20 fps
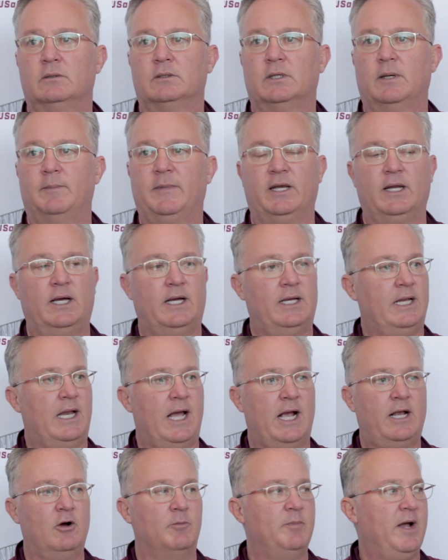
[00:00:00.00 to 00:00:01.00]
I mean,
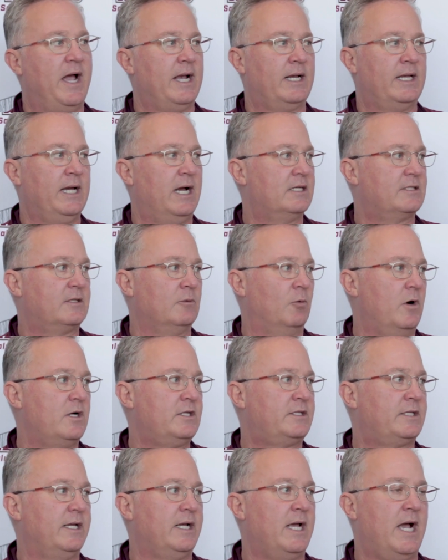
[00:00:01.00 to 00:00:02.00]
I go back, guys. The
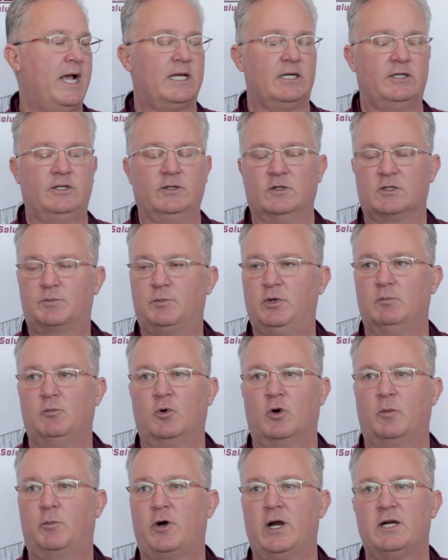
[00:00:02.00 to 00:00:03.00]
worst thing I could do is put
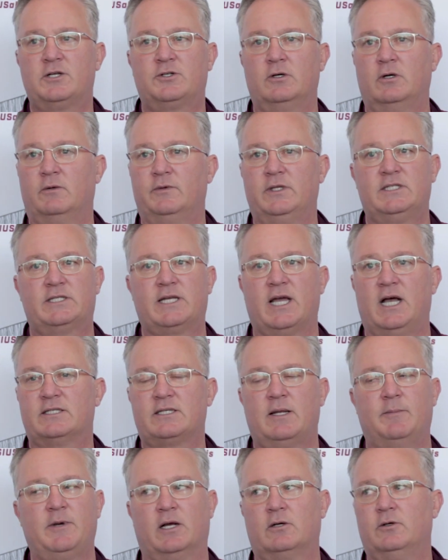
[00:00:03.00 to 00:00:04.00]
more pressure on these
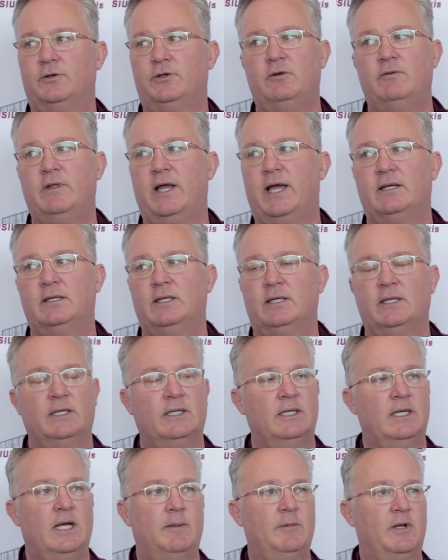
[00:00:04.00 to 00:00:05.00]
guys. I'm not going to do that.
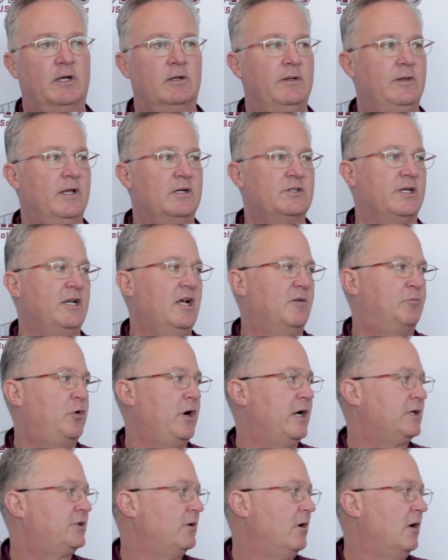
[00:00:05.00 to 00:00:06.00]
I'm not going to. There's enough
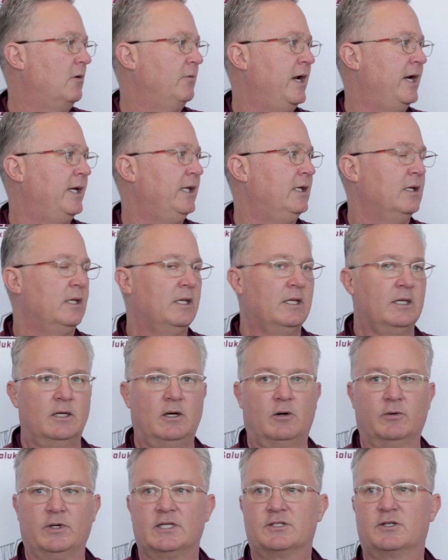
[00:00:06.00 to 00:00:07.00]
pressure already
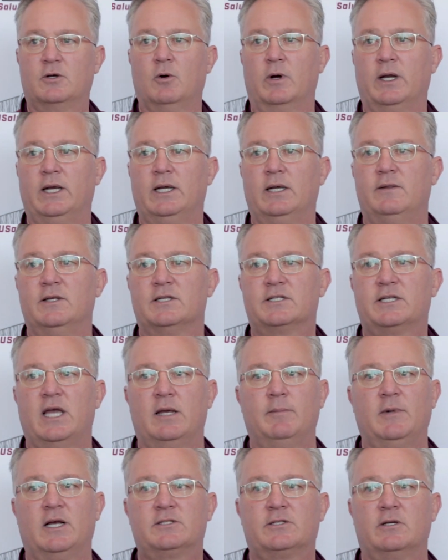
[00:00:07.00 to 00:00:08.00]
on us going into this
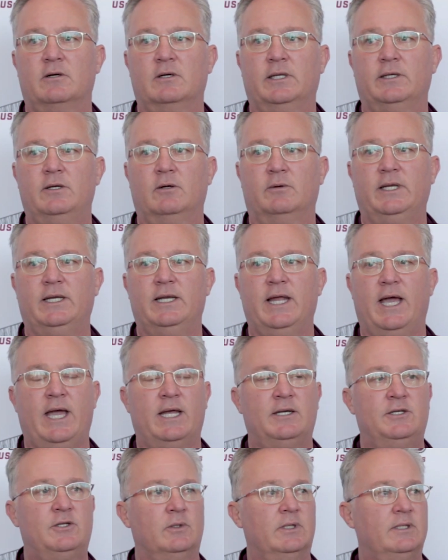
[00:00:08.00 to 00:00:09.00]
game. I certainly don't need to
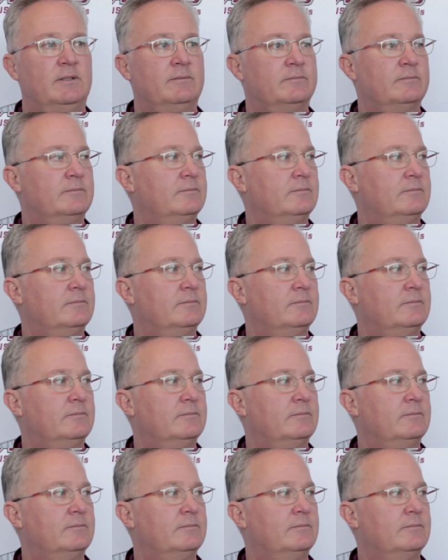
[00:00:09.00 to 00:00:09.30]
add to it.